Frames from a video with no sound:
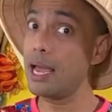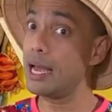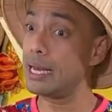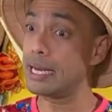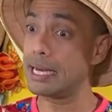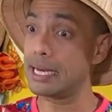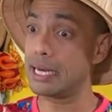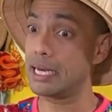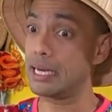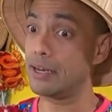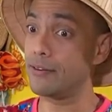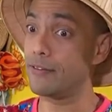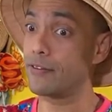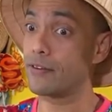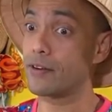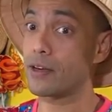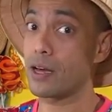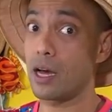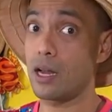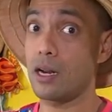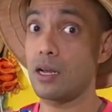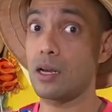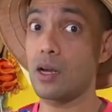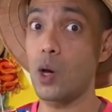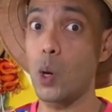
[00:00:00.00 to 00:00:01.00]
I've
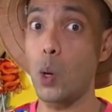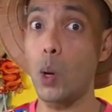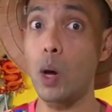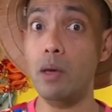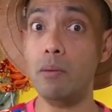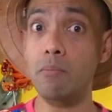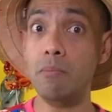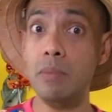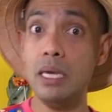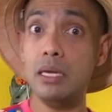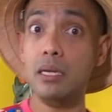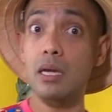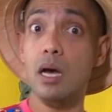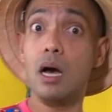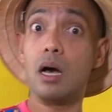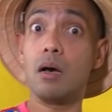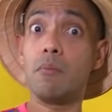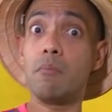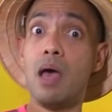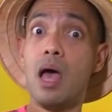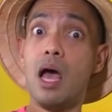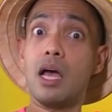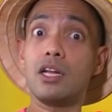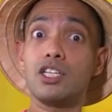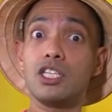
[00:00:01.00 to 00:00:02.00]
got to go and meet Her
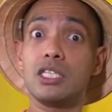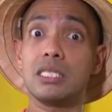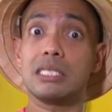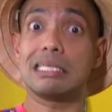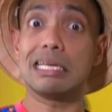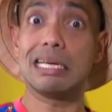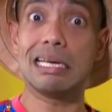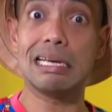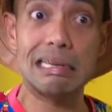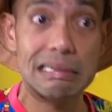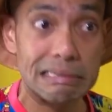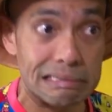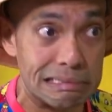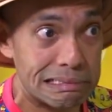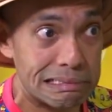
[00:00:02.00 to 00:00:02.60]
Majesty.